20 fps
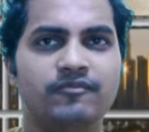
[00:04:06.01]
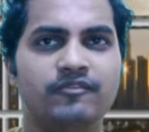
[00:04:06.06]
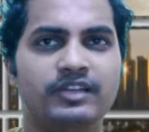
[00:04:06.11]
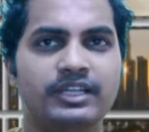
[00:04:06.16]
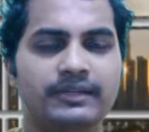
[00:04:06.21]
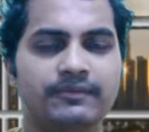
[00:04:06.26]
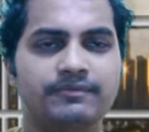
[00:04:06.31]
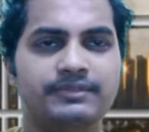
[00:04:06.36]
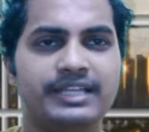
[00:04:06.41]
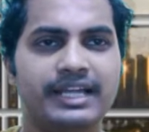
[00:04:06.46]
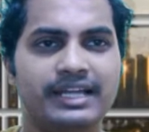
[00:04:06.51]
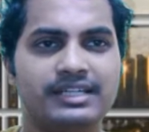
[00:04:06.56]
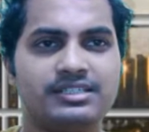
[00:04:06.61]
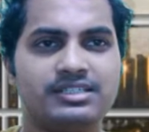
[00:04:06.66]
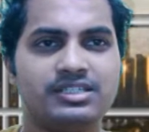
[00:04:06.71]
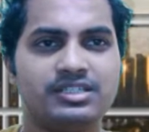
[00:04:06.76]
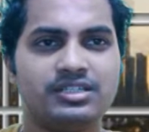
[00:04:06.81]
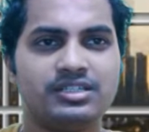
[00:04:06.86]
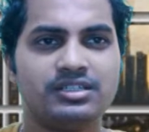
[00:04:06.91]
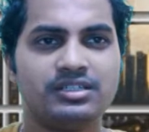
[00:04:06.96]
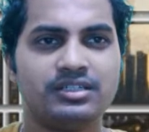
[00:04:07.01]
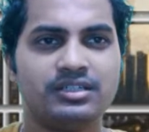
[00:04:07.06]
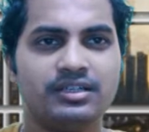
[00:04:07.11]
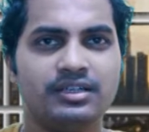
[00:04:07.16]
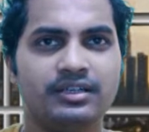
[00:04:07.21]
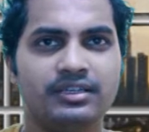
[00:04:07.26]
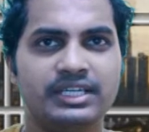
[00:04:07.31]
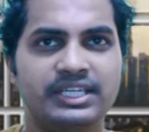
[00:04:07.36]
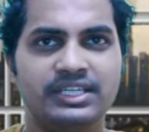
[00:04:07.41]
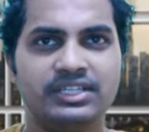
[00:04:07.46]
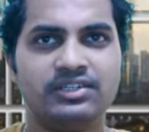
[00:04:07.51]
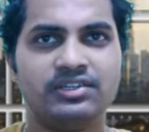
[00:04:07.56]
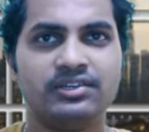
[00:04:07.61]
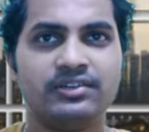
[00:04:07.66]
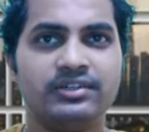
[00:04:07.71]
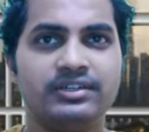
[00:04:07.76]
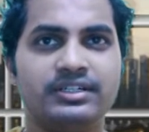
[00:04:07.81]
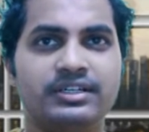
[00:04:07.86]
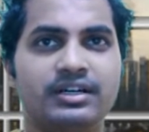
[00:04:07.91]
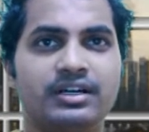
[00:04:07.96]
some believe that
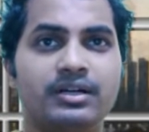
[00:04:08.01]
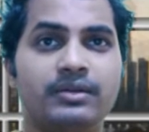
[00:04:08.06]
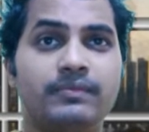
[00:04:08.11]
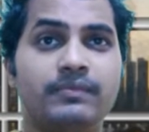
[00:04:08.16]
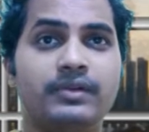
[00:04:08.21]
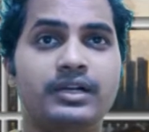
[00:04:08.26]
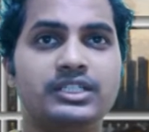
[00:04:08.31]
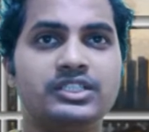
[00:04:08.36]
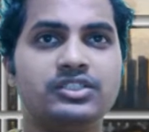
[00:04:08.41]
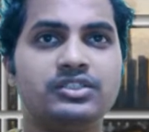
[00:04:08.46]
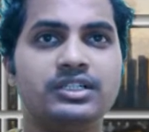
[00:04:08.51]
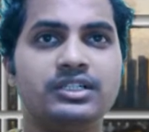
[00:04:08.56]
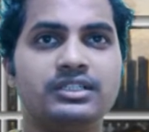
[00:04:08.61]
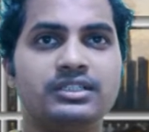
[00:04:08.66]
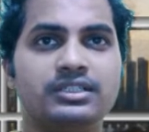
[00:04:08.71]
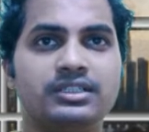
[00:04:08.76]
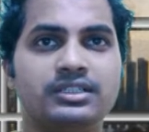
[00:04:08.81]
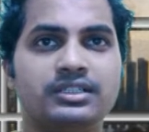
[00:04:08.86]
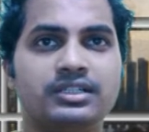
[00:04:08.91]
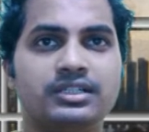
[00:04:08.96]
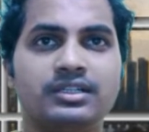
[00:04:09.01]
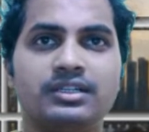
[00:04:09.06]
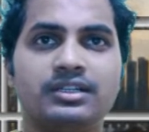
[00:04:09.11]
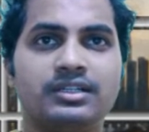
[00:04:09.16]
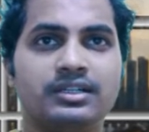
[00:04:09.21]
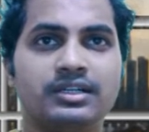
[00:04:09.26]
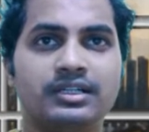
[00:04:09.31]
there are particular